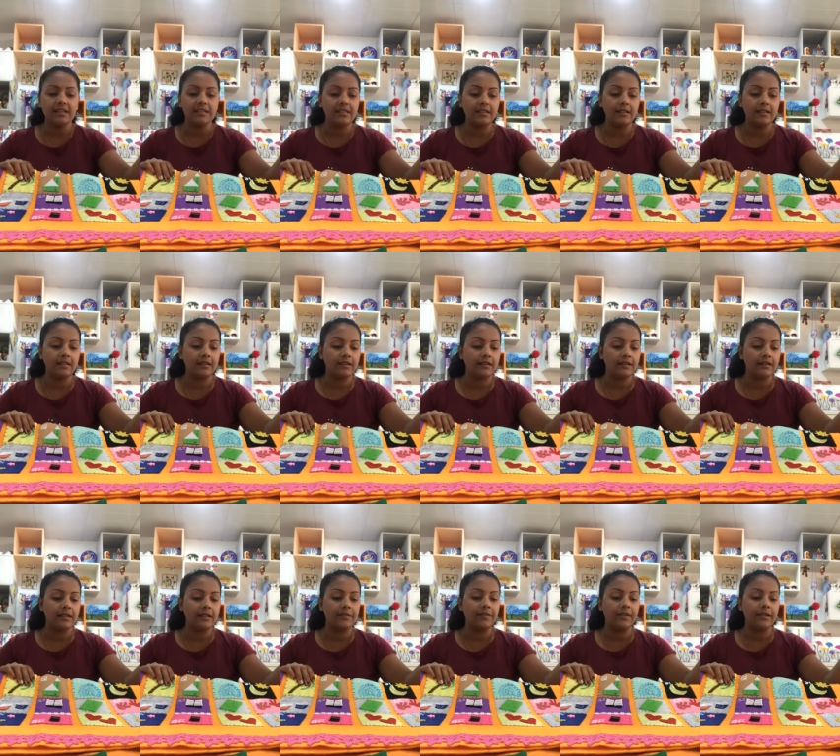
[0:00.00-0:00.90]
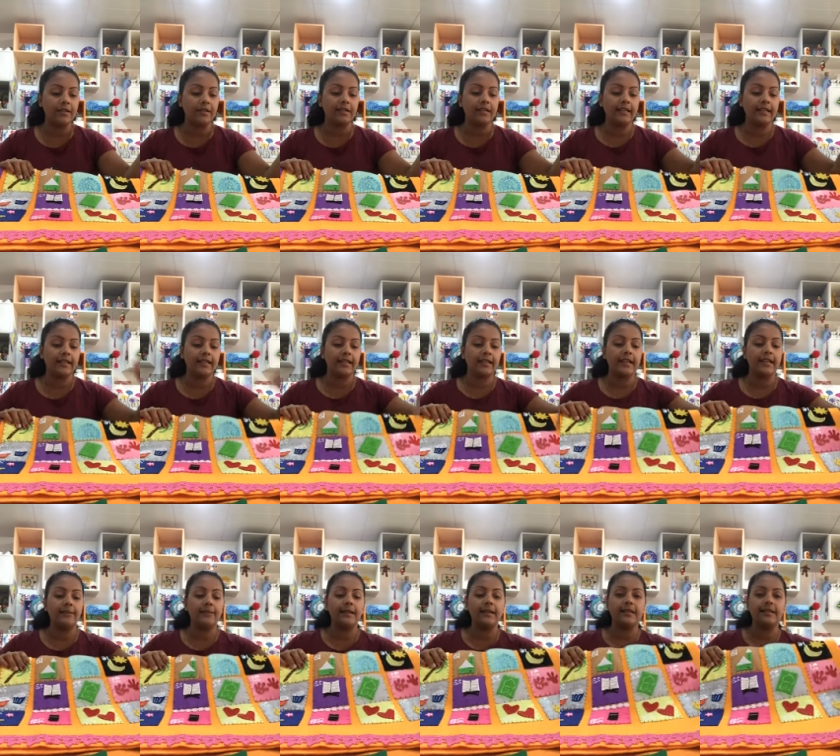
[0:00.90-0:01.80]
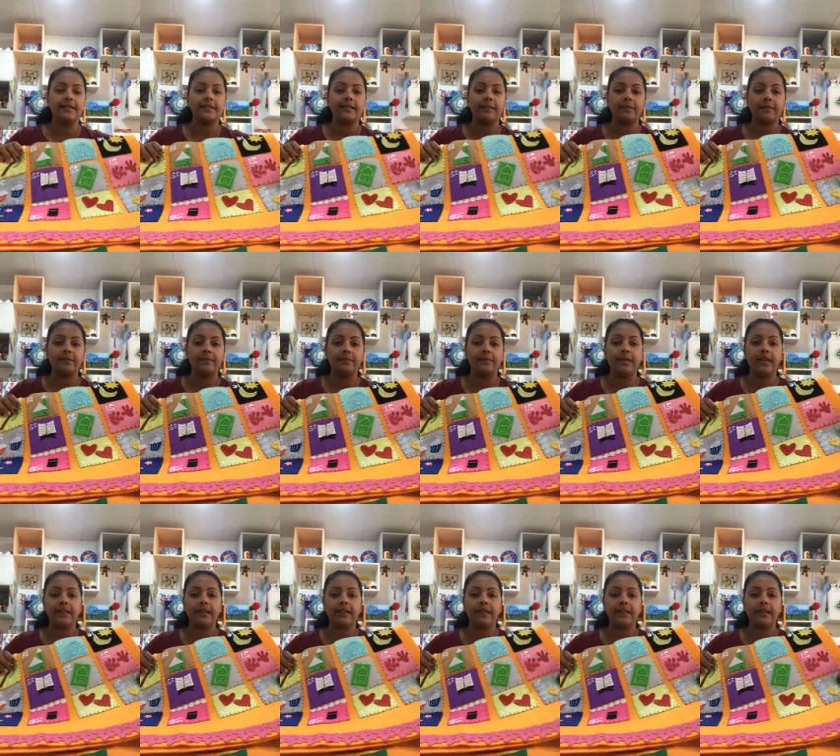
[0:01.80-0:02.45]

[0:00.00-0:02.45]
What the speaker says: different, like I made some